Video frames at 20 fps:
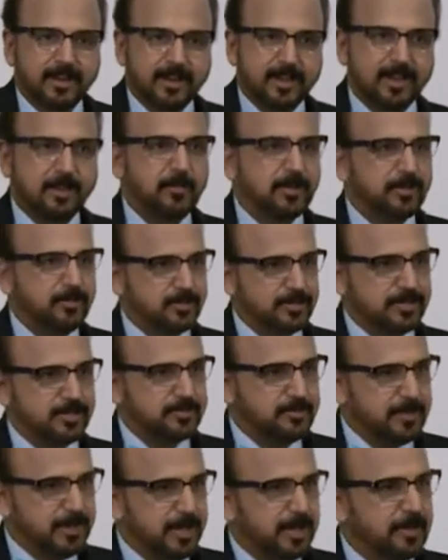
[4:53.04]
coming to
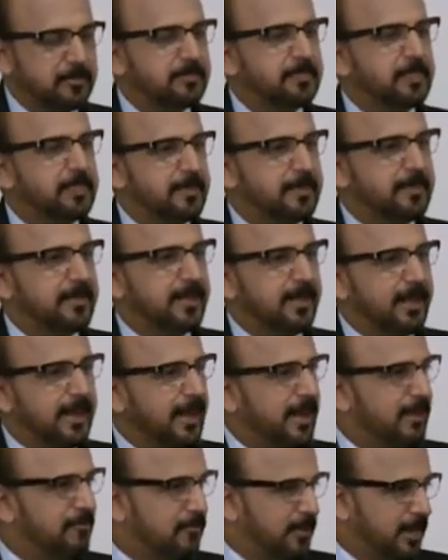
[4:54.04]
this meeting, I
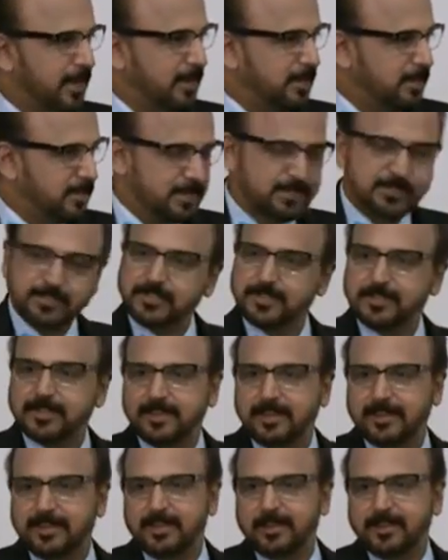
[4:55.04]
had a very
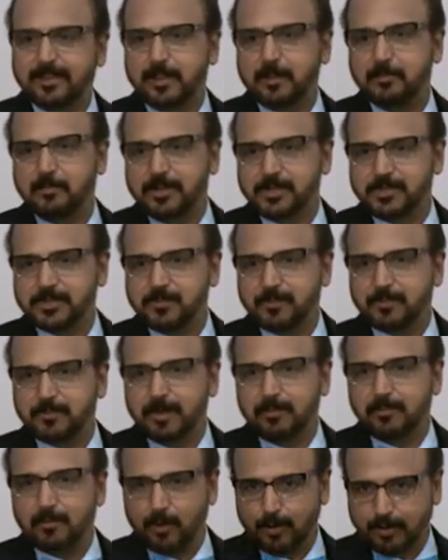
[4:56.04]
intense deliberation with
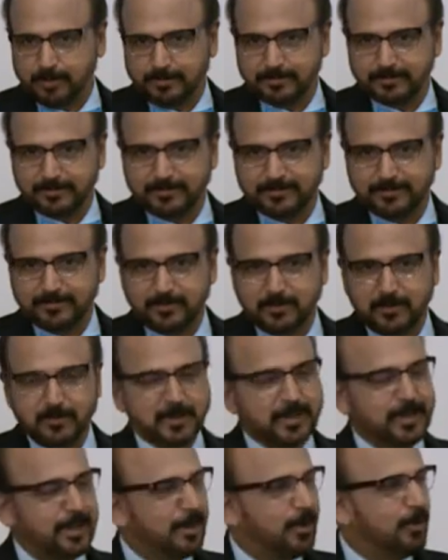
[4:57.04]
my board. We
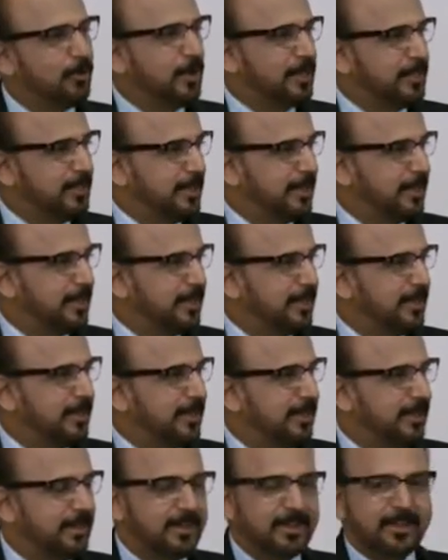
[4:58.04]
were concluding the
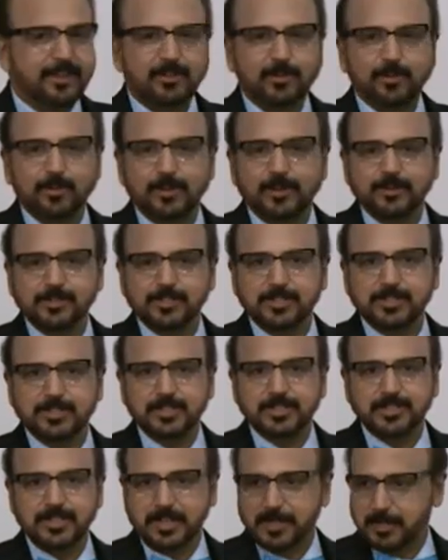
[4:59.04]
two thousand
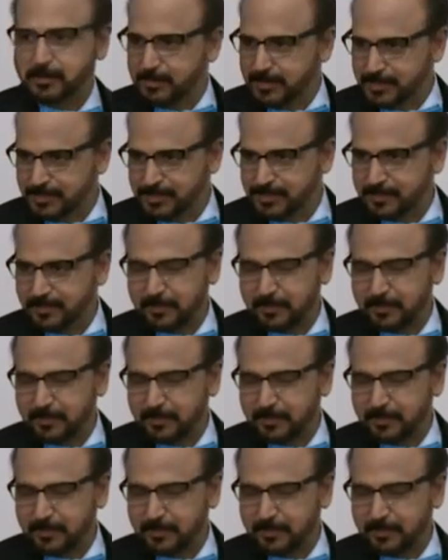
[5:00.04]
thirteen numbers.